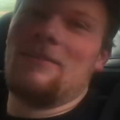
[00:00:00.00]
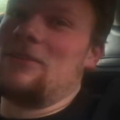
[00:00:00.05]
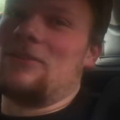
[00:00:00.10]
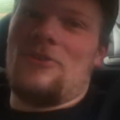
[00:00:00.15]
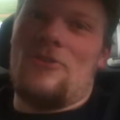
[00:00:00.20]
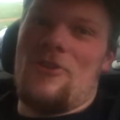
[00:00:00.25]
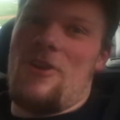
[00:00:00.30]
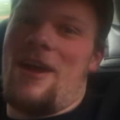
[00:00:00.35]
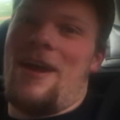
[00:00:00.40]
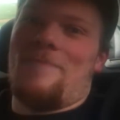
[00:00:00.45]

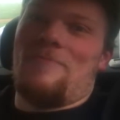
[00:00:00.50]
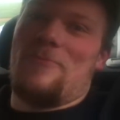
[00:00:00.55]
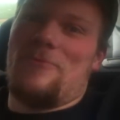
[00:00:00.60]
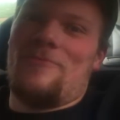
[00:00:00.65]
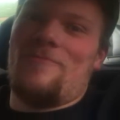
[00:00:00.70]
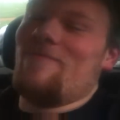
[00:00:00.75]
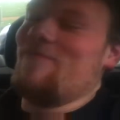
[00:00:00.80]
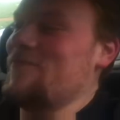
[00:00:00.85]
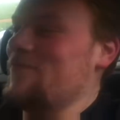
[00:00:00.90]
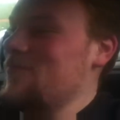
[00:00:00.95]
It
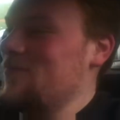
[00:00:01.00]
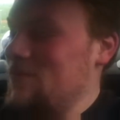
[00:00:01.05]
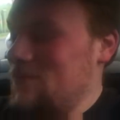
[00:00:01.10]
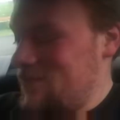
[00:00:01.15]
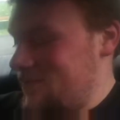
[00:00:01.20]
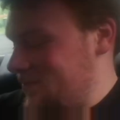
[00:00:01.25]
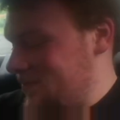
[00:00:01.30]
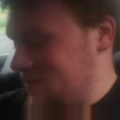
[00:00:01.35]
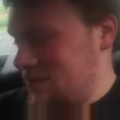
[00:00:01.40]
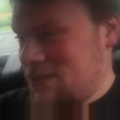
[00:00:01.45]
happened.
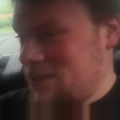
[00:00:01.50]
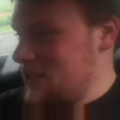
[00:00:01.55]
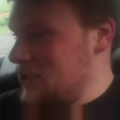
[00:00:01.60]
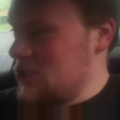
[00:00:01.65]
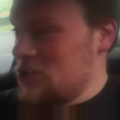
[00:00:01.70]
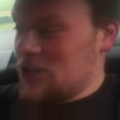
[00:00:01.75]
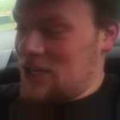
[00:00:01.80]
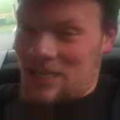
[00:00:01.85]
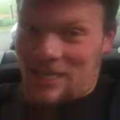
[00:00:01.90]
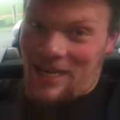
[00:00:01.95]

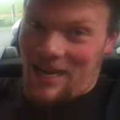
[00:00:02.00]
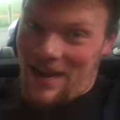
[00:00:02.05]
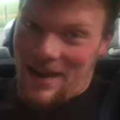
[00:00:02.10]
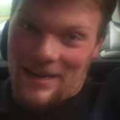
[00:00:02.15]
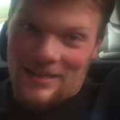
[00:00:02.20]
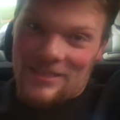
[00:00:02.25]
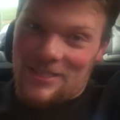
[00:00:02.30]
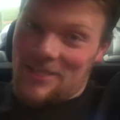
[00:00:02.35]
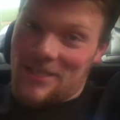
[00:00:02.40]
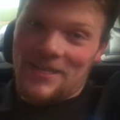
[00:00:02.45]
You
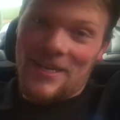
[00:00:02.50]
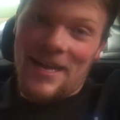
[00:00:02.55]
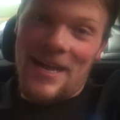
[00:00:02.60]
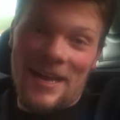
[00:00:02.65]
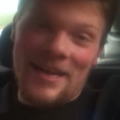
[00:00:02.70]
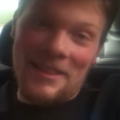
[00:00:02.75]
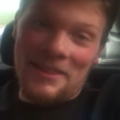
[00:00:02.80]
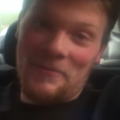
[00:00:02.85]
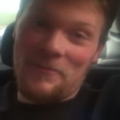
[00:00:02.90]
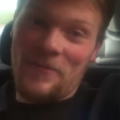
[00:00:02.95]
can't
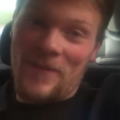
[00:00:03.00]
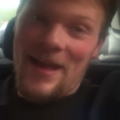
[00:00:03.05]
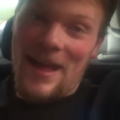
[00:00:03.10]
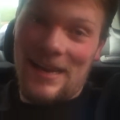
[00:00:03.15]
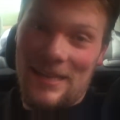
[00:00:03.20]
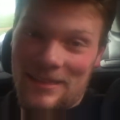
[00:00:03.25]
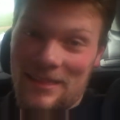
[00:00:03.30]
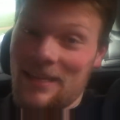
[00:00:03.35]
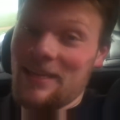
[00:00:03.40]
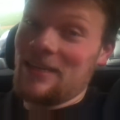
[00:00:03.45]
deny the
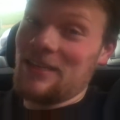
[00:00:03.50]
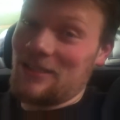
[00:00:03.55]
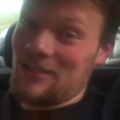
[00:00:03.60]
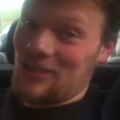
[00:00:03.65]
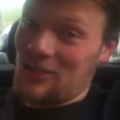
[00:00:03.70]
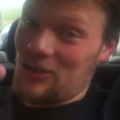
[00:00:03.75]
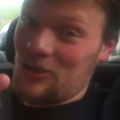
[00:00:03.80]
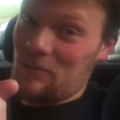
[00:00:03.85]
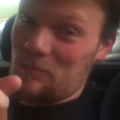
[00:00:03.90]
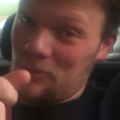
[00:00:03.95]
fact that it
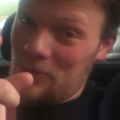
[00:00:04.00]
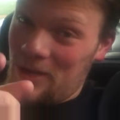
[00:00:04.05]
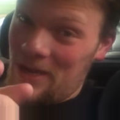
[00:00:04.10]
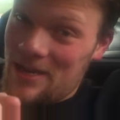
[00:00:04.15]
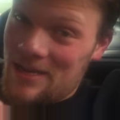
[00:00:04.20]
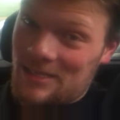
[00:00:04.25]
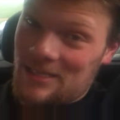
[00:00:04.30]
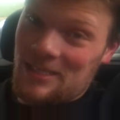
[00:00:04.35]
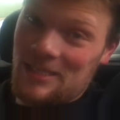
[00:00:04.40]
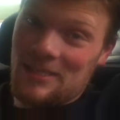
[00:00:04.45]
took
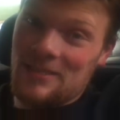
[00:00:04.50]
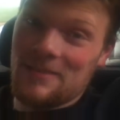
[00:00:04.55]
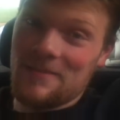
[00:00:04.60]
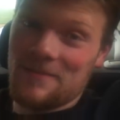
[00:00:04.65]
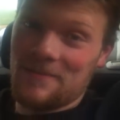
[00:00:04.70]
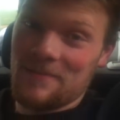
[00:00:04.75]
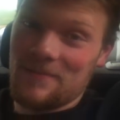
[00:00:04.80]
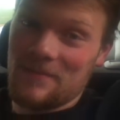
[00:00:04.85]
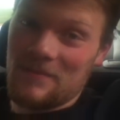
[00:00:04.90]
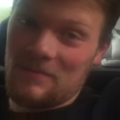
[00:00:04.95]
place.
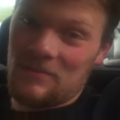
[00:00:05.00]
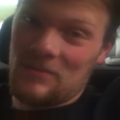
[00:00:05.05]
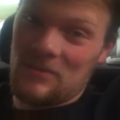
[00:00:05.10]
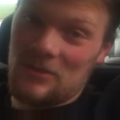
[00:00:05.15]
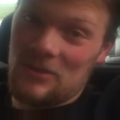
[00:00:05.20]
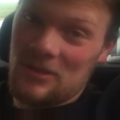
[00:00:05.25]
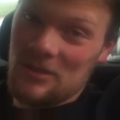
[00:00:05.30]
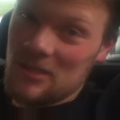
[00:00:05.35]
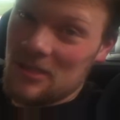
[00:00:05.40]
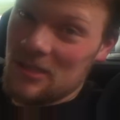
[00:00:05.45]

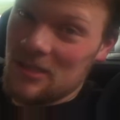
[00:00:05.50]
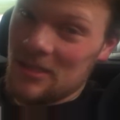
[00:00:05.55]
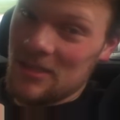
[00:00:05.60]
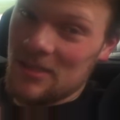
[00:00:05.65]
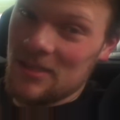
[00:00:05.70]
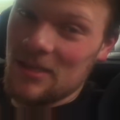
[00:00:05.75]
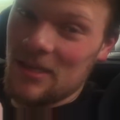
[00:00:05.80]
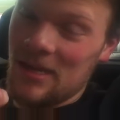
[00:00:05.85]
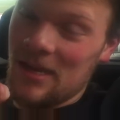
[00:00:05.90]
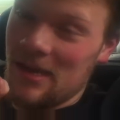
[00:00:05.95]
This
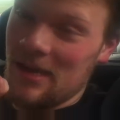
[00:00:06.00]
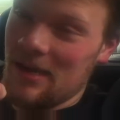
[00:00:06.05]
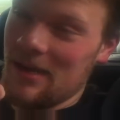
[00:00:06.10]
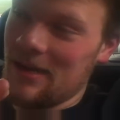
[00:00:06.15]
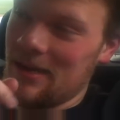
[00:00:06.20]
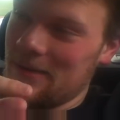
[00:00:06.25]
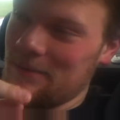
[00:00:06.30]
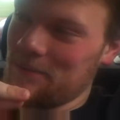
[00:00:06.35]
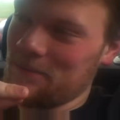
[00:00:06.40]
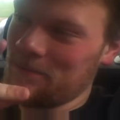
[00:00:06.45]
is a,
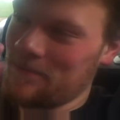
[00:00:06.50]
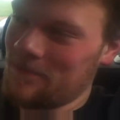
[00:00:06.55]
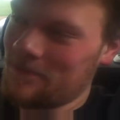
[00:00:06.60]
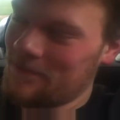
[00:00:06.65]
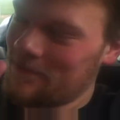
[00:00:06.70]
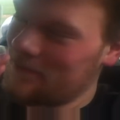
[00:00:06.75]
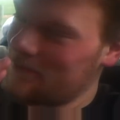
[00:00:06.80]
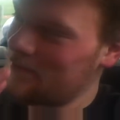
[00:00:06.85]
um,